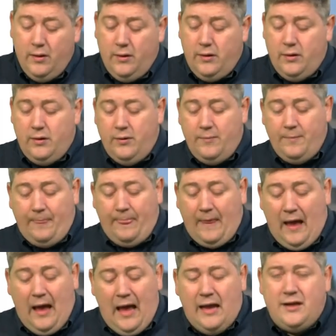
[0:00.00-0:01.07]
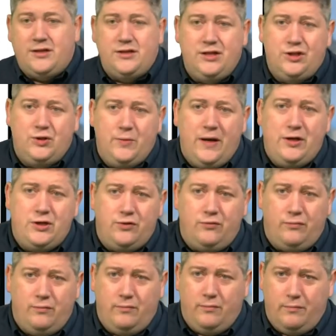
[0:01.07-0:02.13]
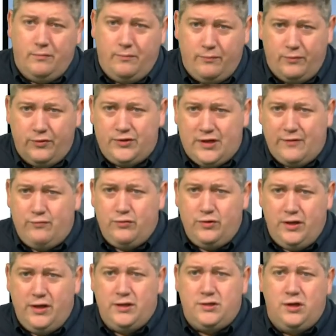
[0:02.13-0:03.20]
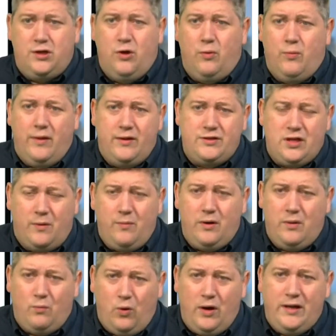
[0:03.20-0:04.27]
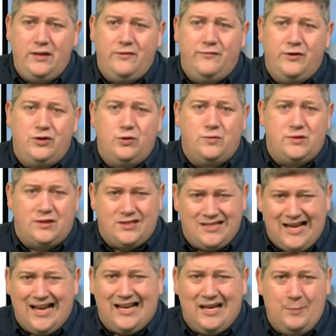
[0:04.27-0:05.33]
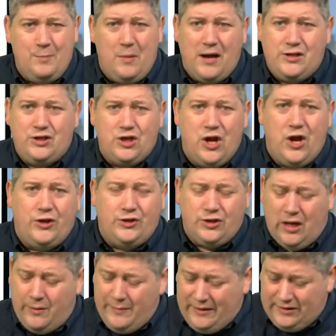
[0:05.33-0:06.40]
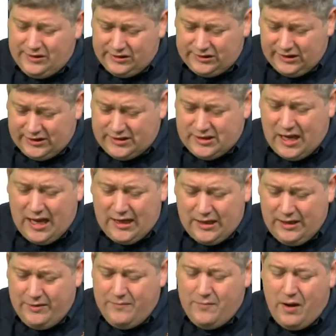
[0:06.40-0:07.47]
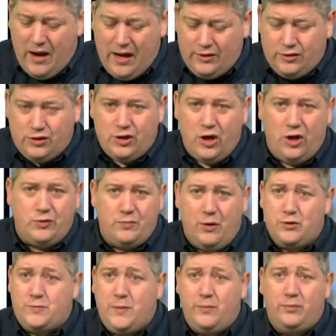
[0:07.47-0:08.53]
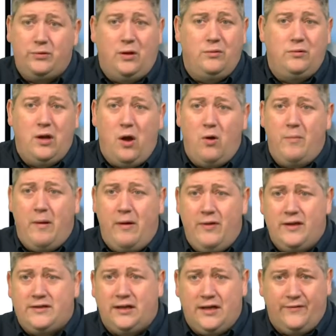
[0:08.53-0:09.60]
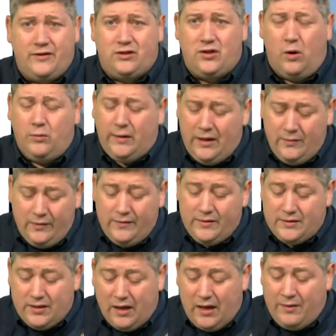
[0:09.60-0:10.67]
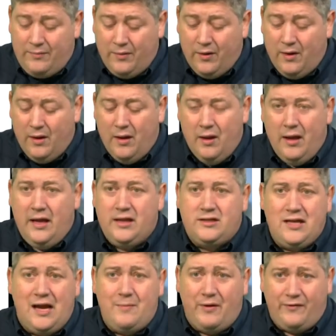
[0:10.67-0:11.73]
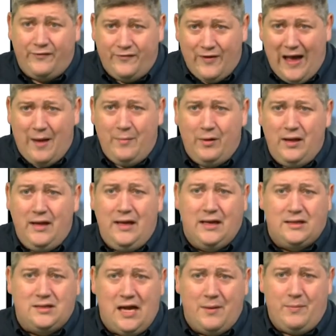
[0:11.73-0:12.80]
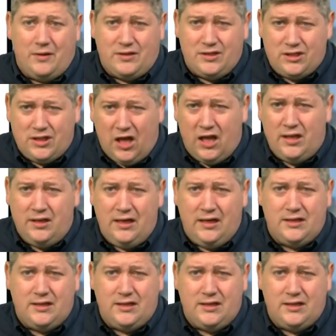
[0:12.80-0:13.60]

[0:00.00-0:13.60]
You know, I had a situation several years ago that someone, one individual was attacking my church. I mean, just attacking my church. Most people don't know about this. I never told anyone at the time. He attacked my family. He attacked my son.